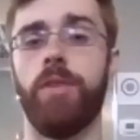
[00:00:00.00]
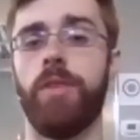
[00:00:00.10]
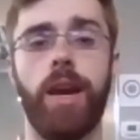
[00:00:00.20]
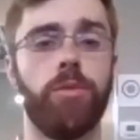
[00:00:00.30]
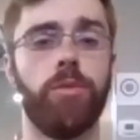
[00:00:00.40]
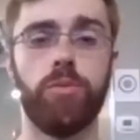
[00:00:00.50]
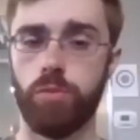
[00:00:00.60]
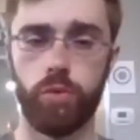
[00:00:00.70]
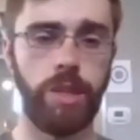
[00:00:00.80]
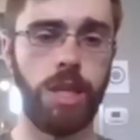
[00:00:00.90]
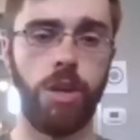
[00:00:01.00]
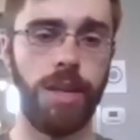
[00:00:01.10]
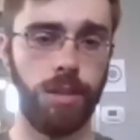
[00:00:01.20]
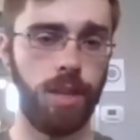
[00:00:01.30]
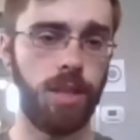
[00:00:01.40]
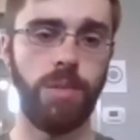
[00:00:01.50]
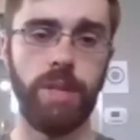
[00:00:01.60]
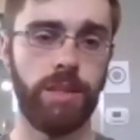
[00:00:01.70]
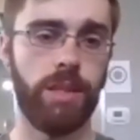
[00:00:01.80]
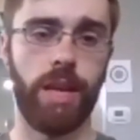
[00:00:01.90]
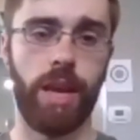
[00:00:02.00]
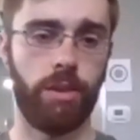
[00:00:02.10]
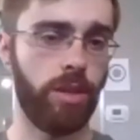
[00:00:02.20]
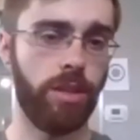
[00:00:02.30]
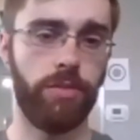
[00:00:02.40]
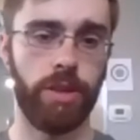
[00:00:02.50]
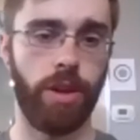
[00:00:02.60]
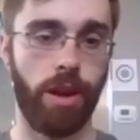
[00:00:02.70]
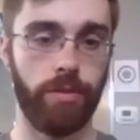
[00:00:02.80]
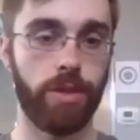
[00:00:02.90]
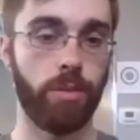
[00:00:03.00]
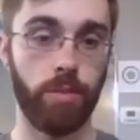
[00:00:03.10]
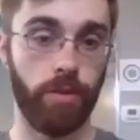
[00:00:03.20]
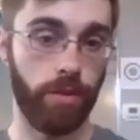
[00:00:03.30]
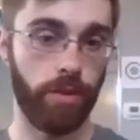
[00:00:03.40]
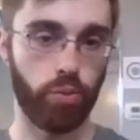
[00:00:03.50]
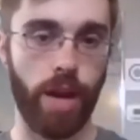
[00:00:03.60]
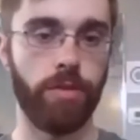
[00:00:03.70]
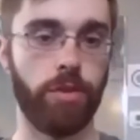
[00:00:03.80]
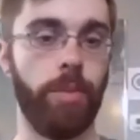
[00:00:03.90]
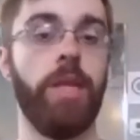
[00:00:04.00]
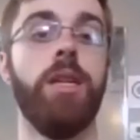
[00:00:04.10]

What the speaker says: I really know I need PT, I don't need to figure out if it's right for me,